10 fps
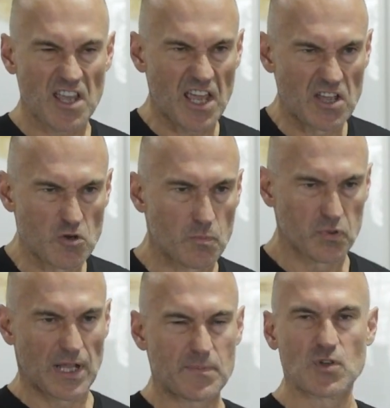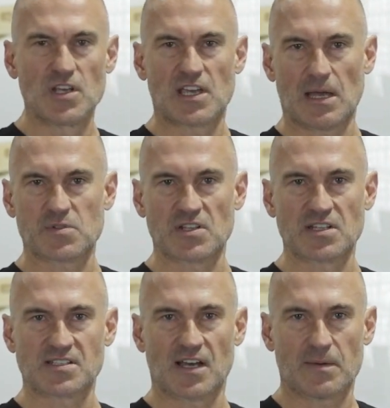and you pull up your kneecaps on
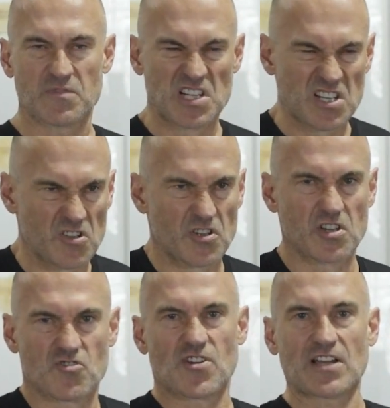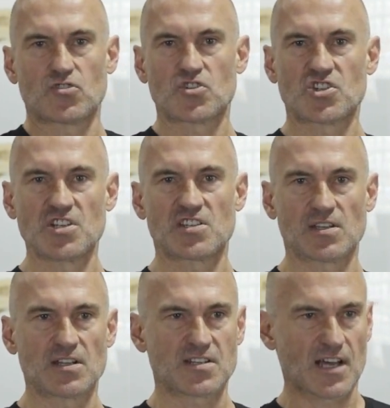the top, you contract your cheeks
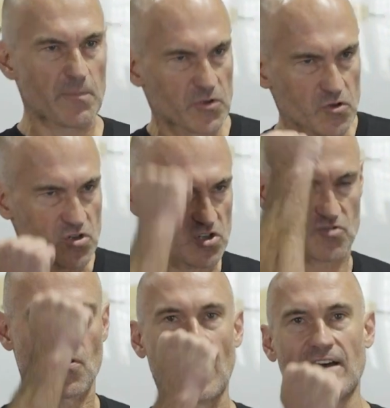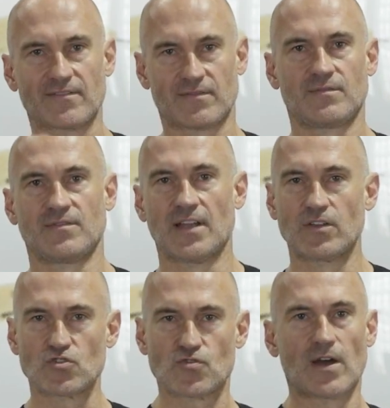on the top, and then you just drive.
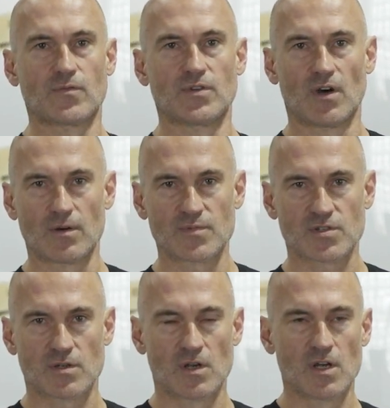Then you drive with the arms.